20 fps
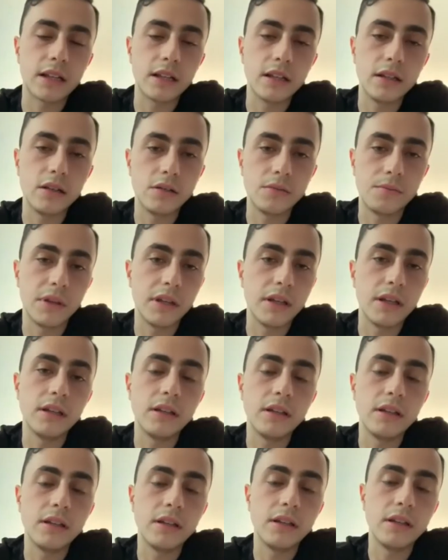No,
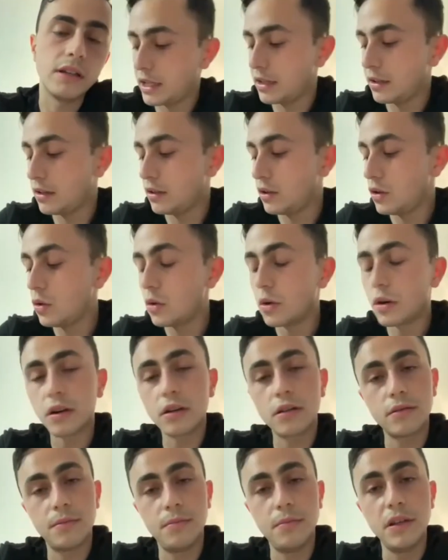playing in New York,
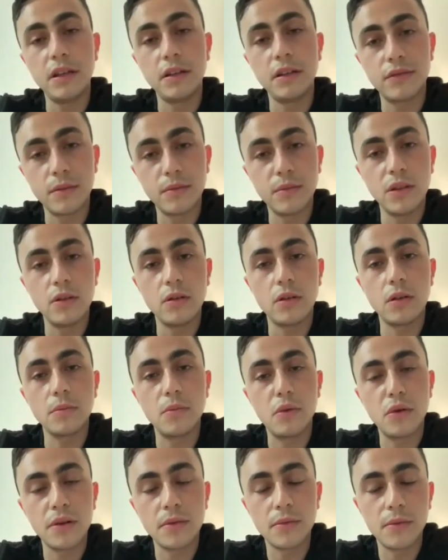being from New York,
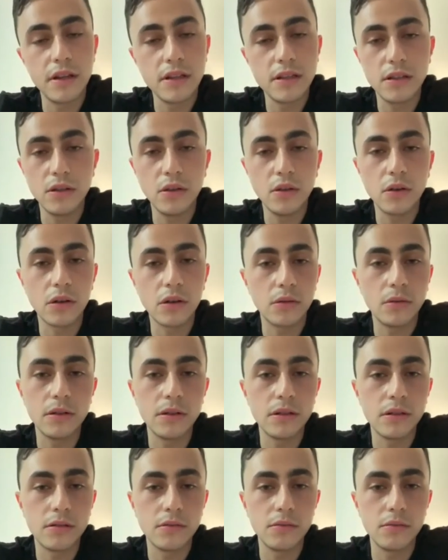born and raised in New York
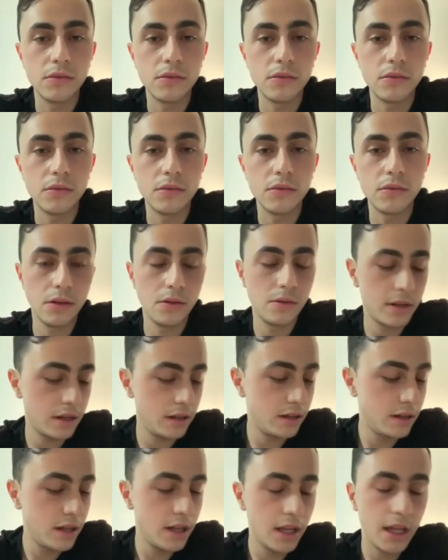was something
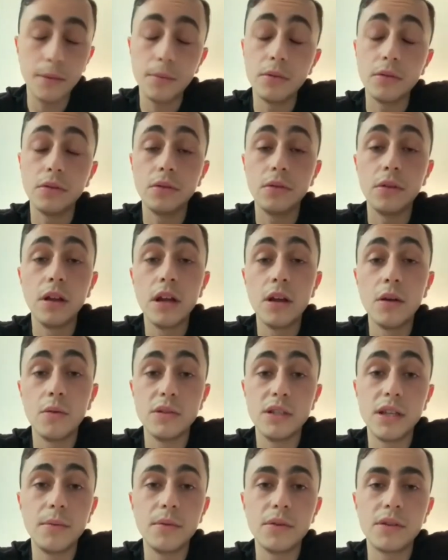great.
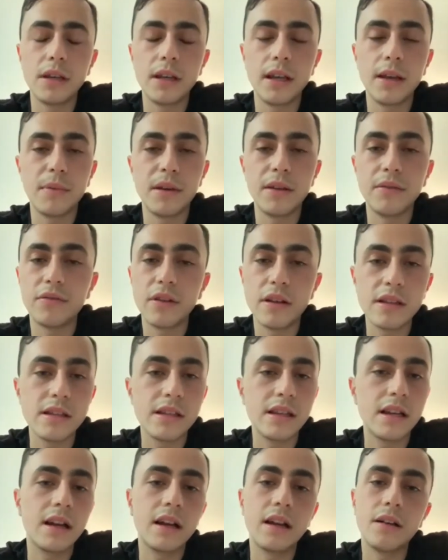Was able to get my friends
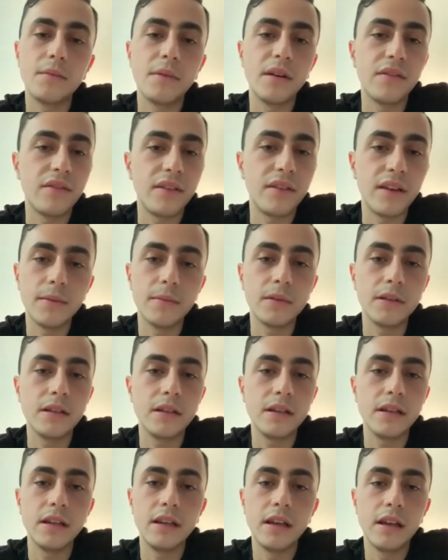out, my
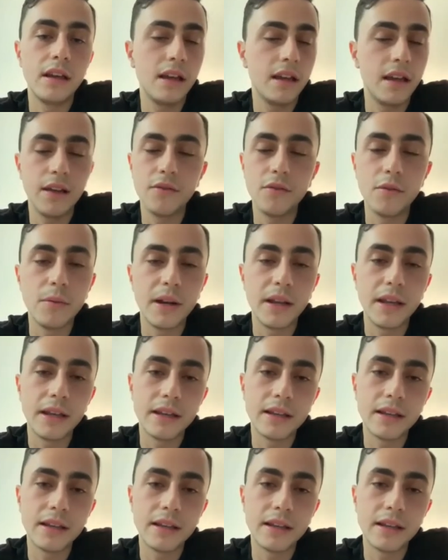family, everybody.